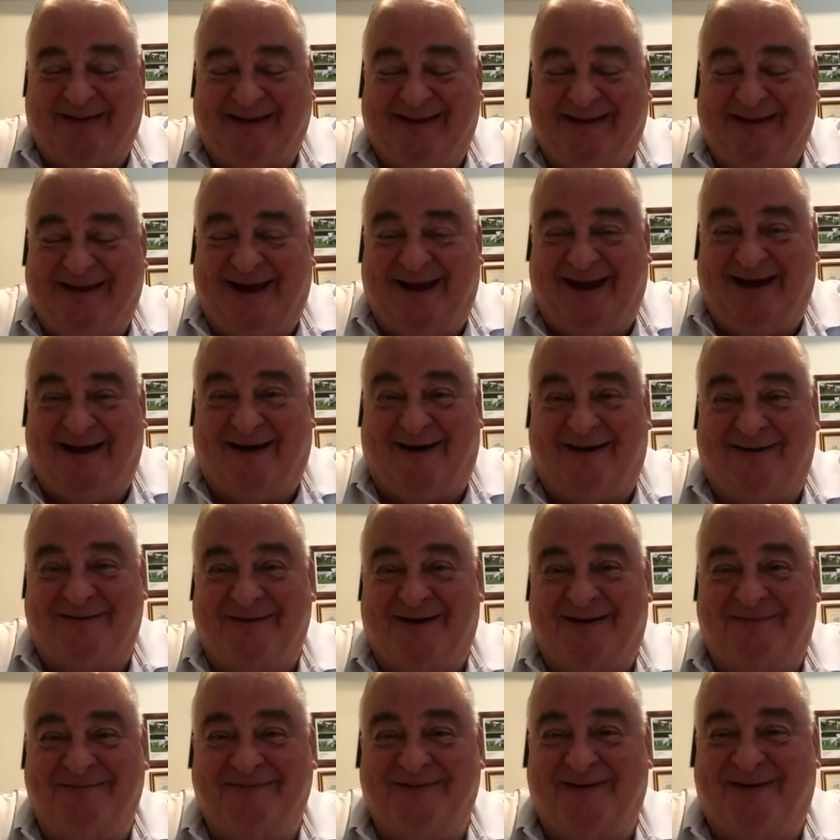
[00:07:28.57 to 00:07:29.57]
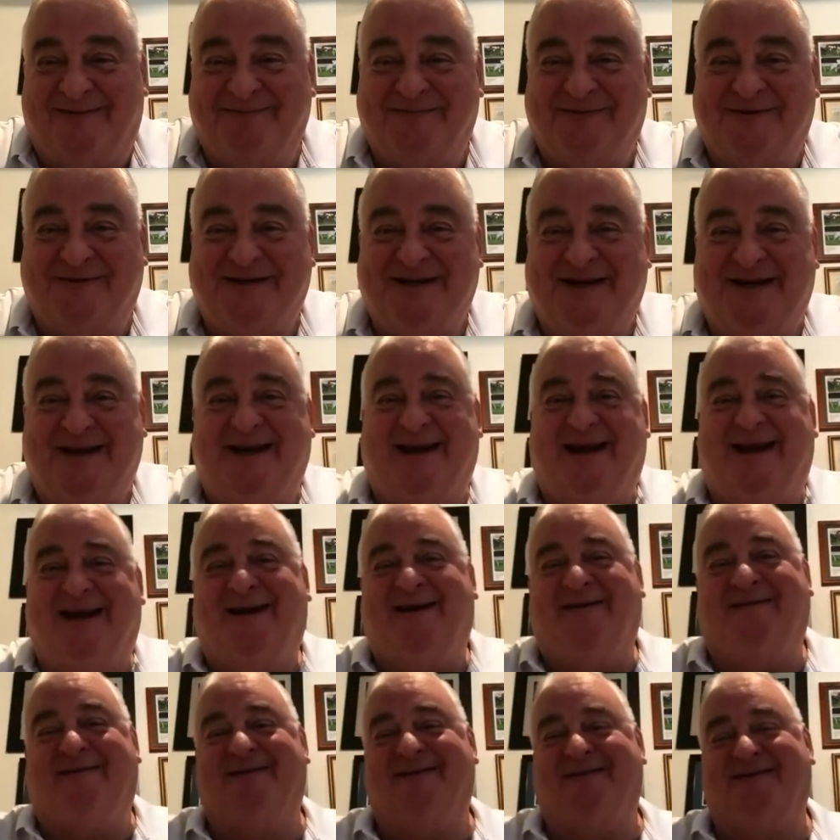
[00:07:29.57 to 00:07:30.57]
Yeah, I'm sitting
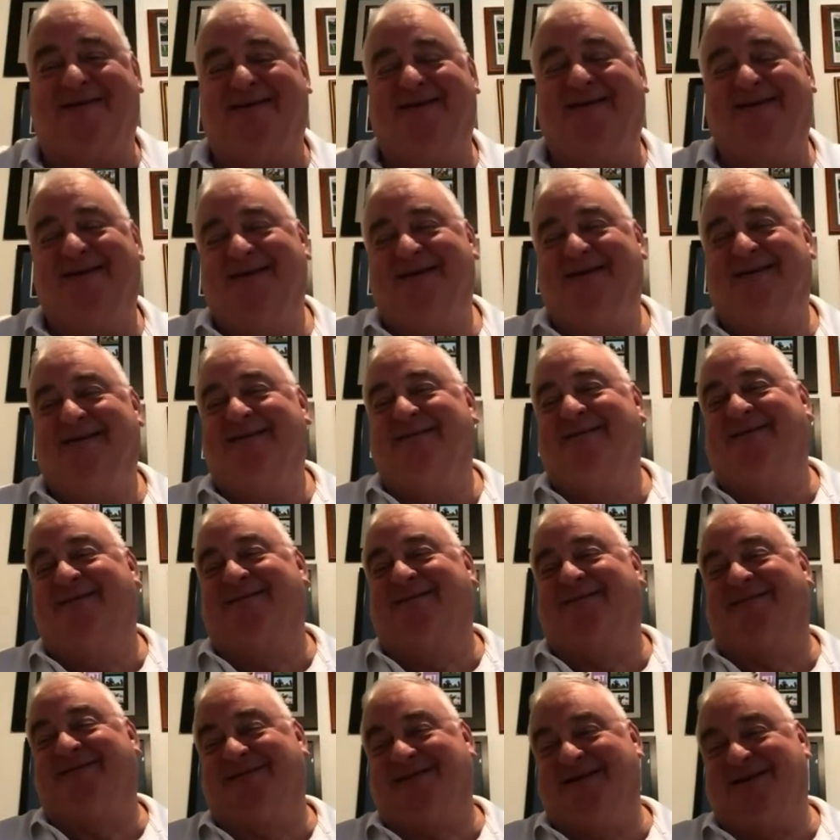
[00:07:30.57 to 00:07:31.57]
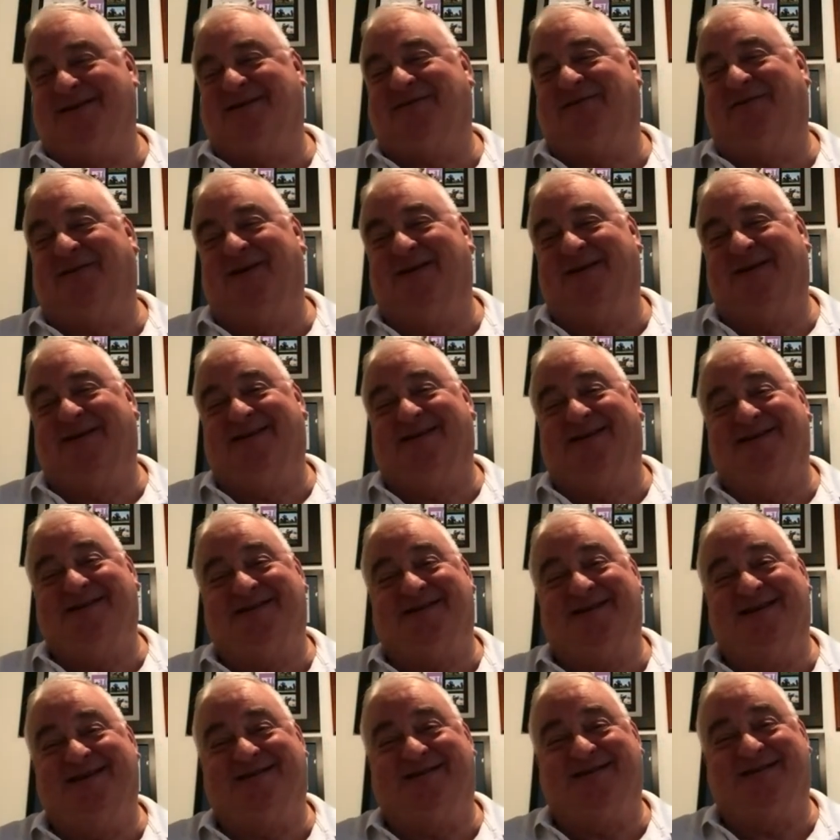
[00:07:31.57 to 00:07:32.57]
here and look, just for the
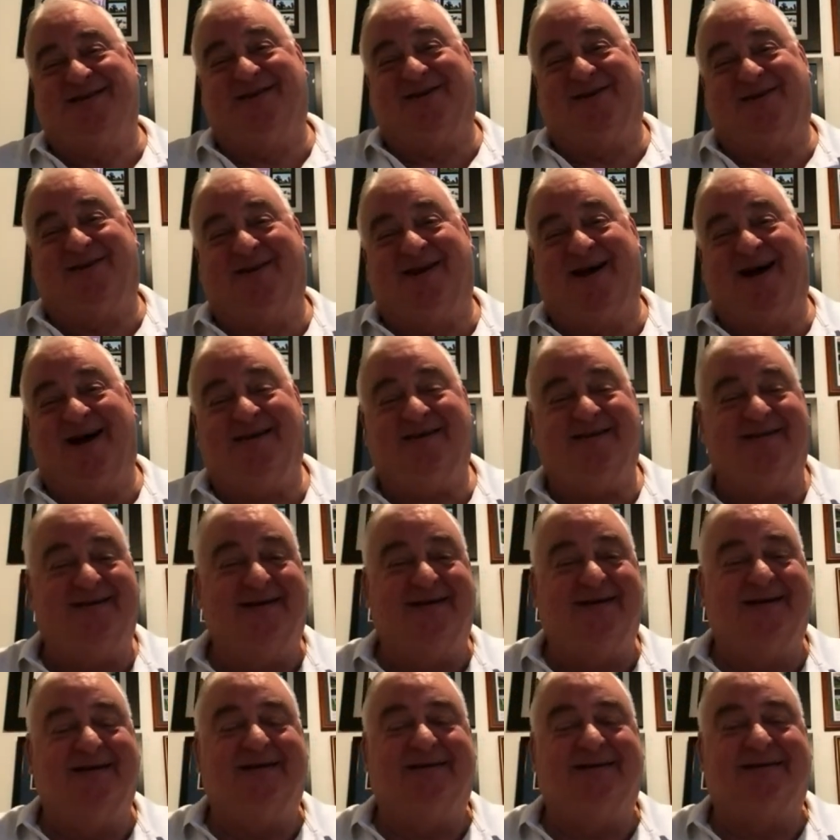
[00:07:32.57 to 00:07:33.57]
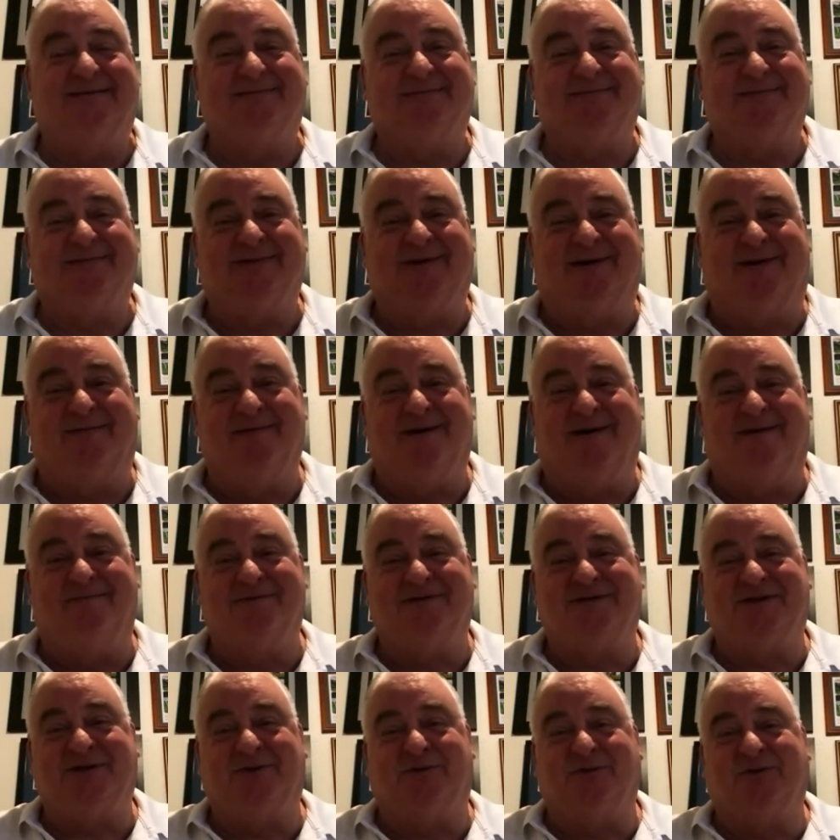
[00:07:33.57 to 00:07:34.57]
listeners and all that, I'm
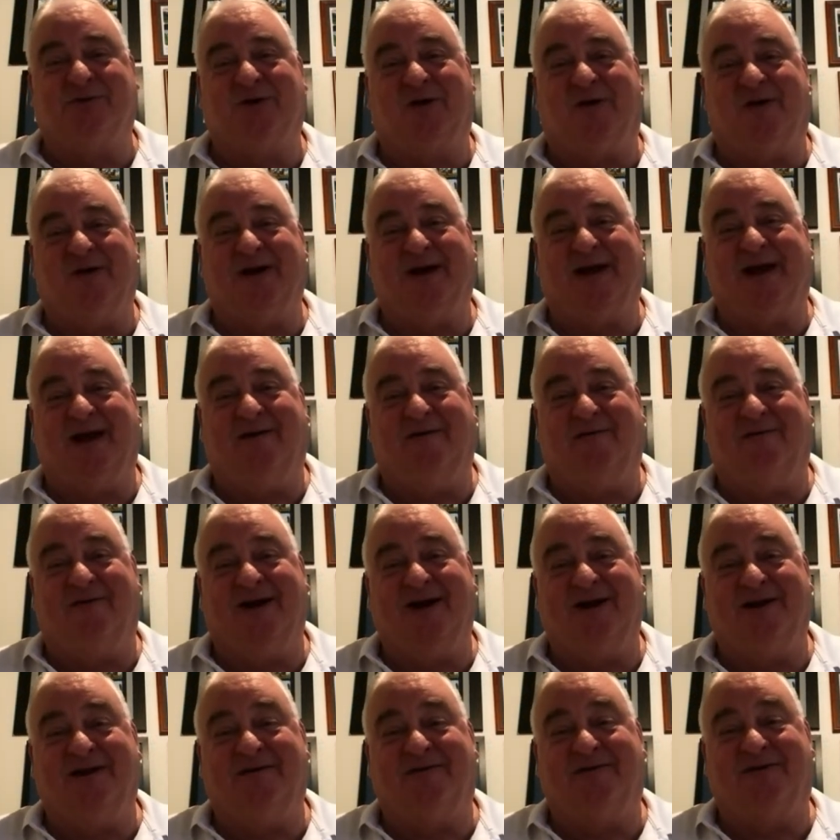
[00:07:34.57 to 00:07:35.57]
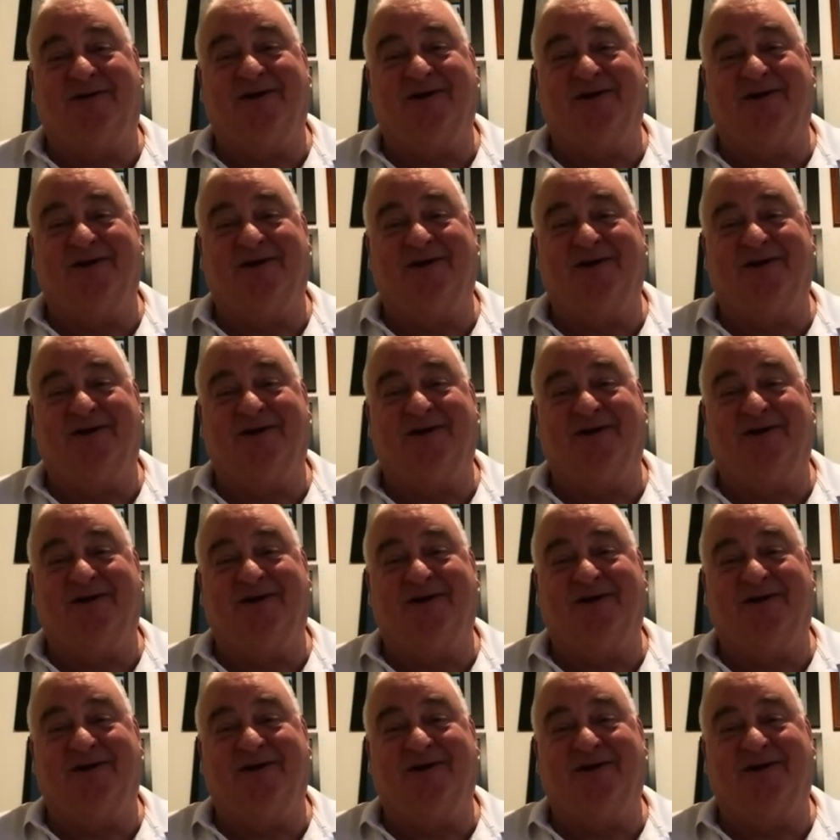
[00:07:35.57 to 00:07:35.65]
still trying to get around the